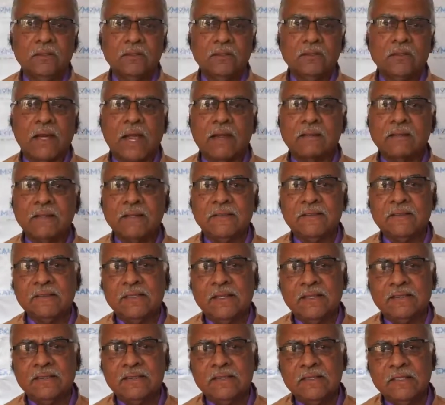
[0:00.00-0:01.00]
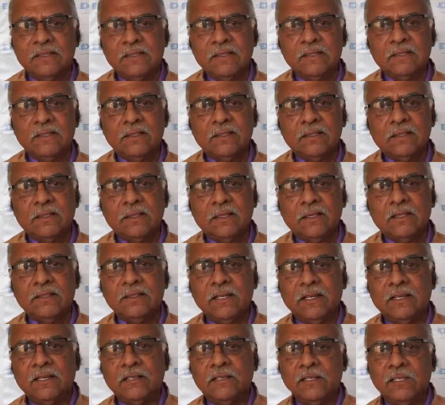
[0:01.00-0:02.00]
Statistics
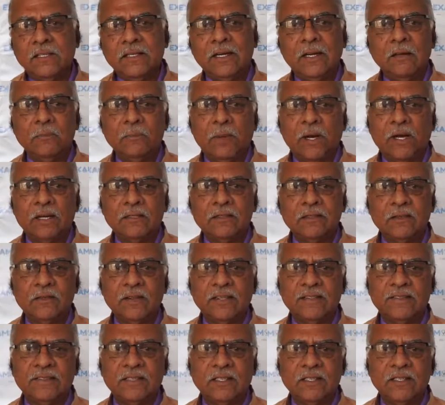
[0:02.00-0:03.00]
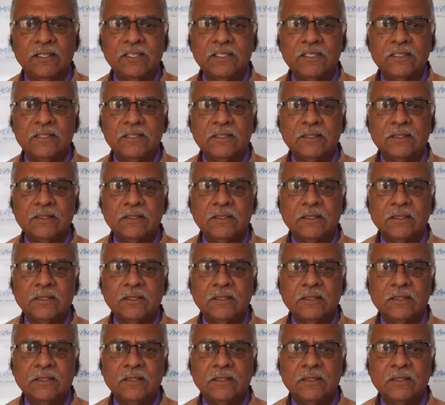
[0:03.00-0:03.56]
is an integral part of research